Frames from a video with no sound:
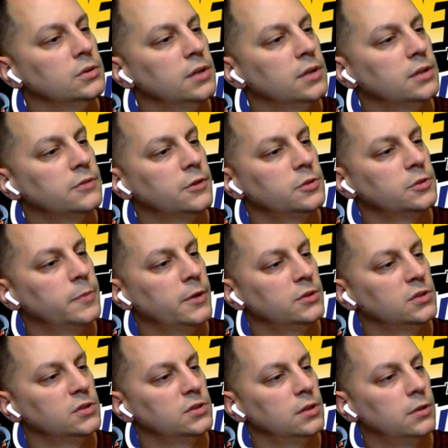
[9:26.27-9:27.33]
says, first
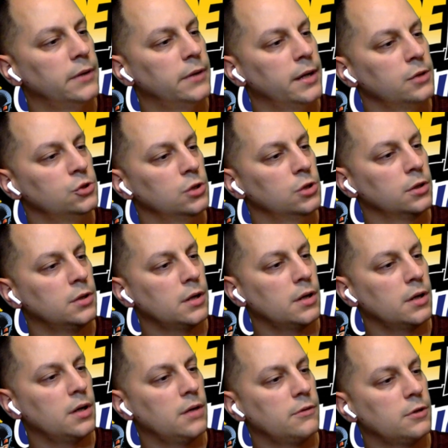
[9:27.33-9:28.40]
appearance of Sidorak,
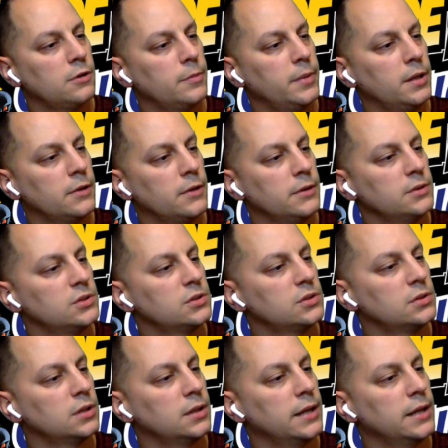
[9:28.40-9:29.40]
Juggernaut cover appearance,